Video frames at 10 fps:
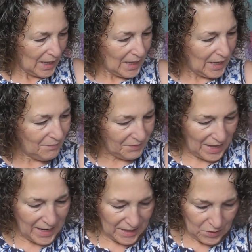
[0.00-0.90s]
And
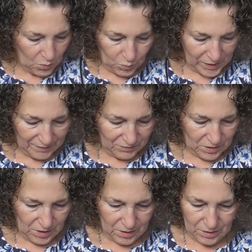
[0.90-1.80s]
then we've
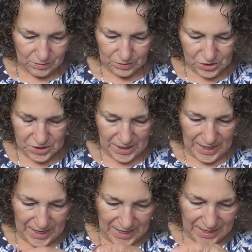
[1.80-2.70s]
got
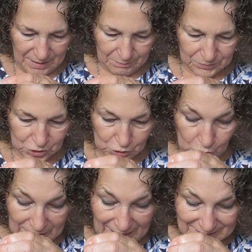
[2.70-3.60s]
um,
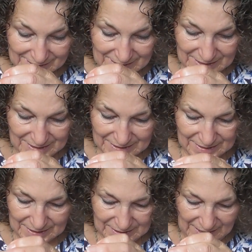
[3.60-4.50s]

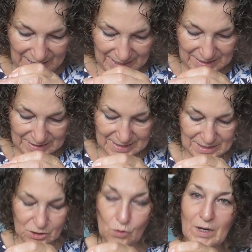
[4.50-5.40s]
sunglasses case,
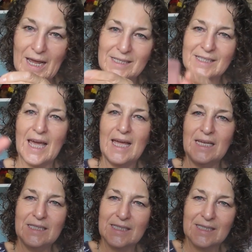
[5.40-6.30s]
sunglass
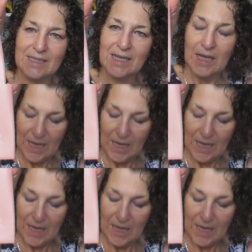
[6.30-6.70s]
case.